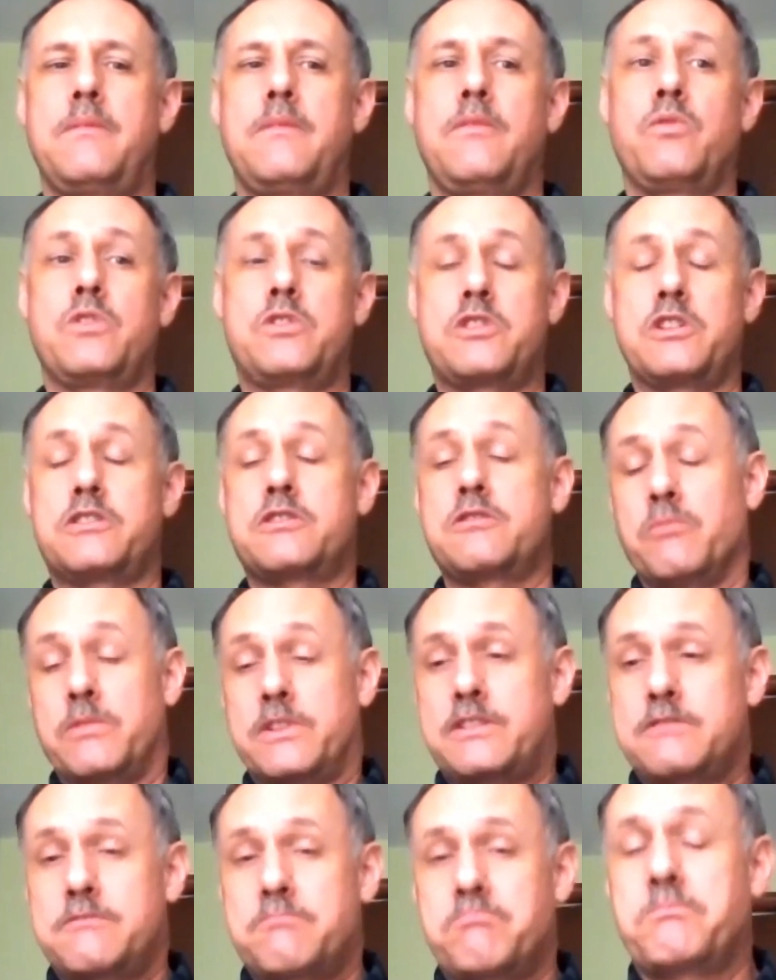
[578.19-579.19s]
which
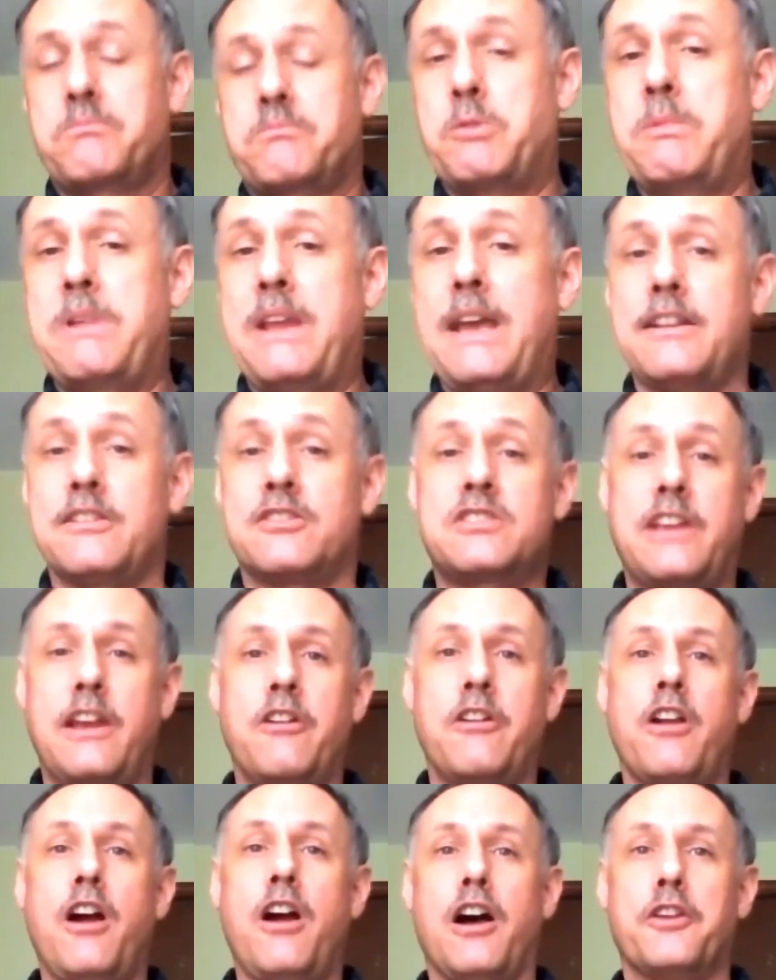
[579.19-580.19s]
to be honest
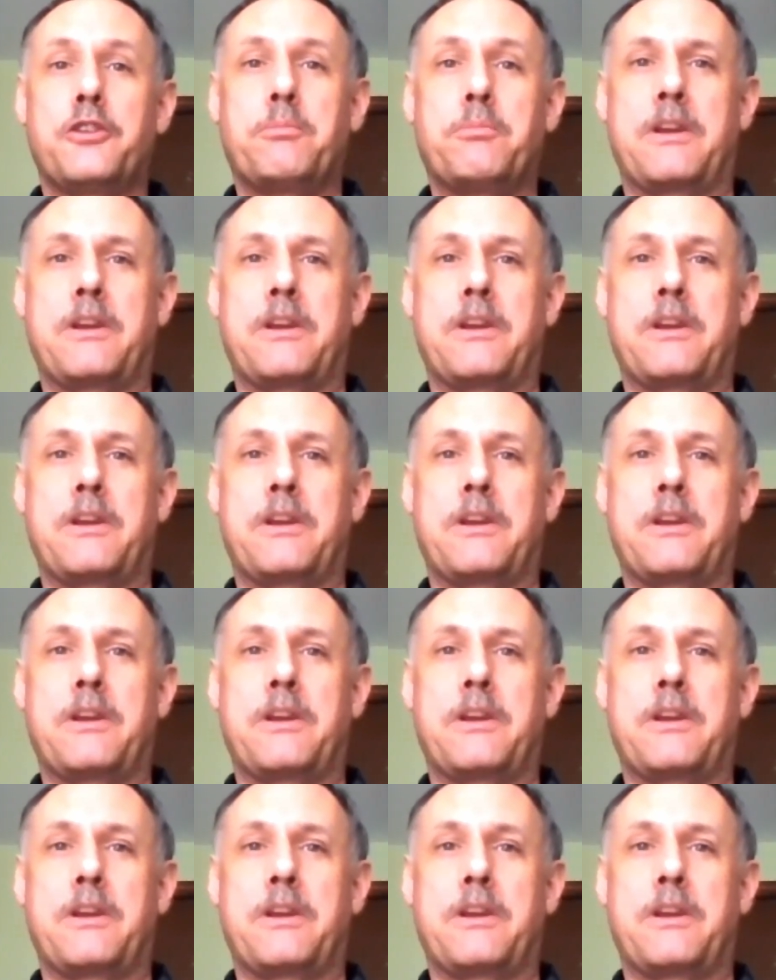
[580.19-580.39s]
scared us